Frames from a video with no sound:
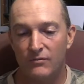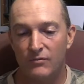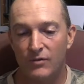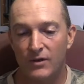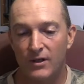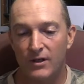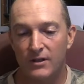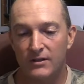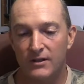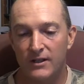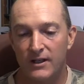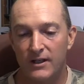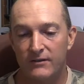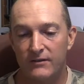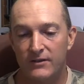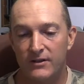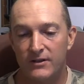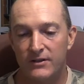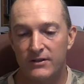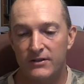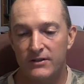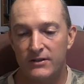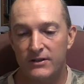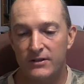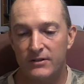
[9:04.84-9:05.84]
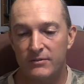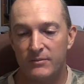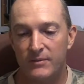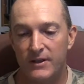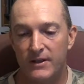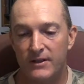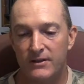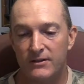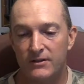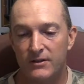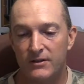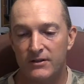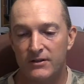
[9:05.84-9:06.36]
wildlife indices
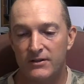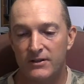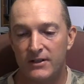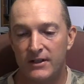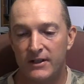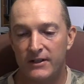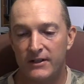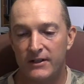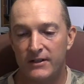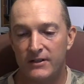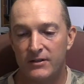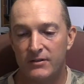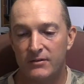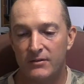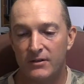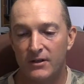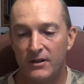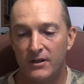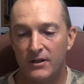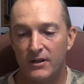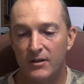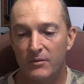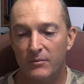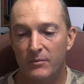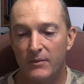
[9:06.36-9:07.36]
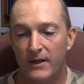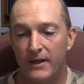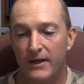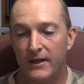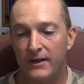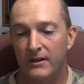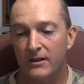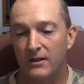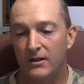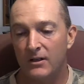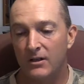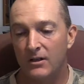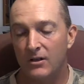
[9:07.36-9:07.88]
based on sightings by
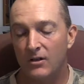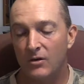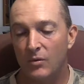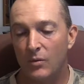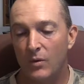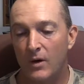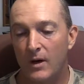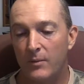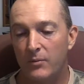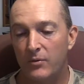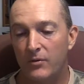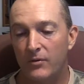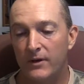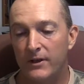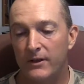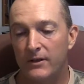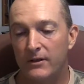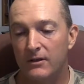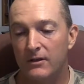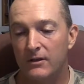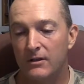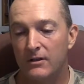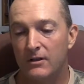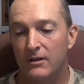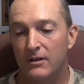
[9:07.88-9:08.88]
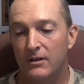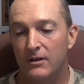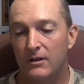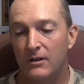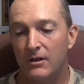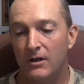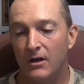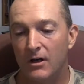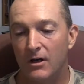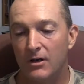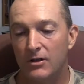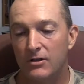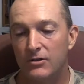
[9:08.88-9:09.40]
cooperator
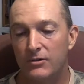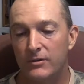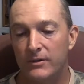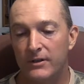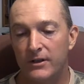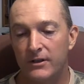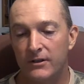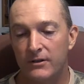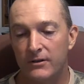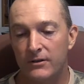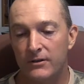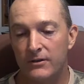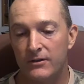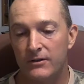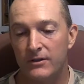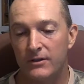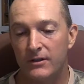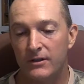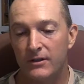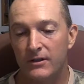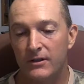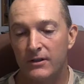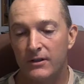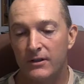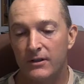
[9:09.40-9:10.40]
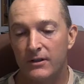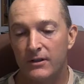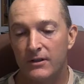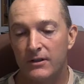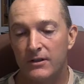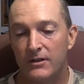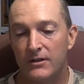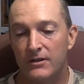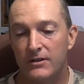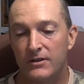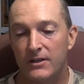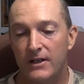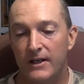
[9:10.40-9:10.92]
archery hunters,
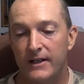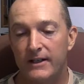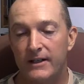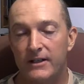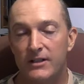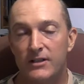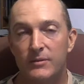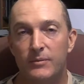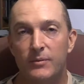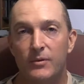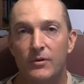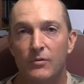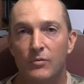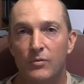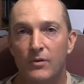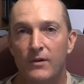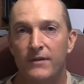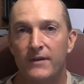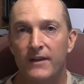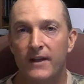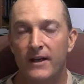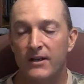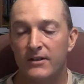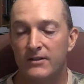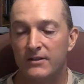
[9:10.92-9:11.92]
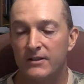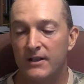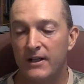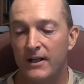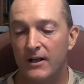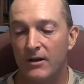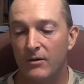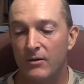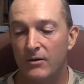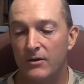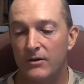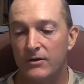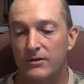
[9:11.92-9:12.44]
sightings per 1,000
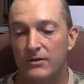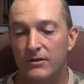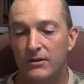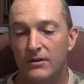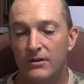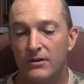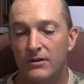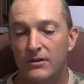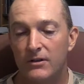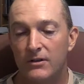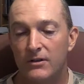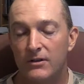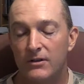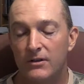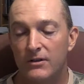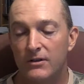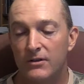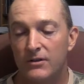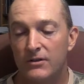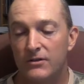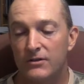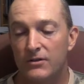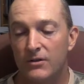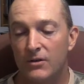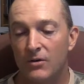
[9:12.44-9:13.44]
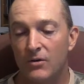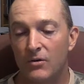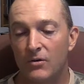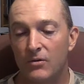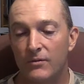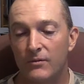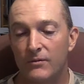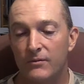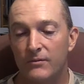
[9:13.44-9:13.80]
hours. So,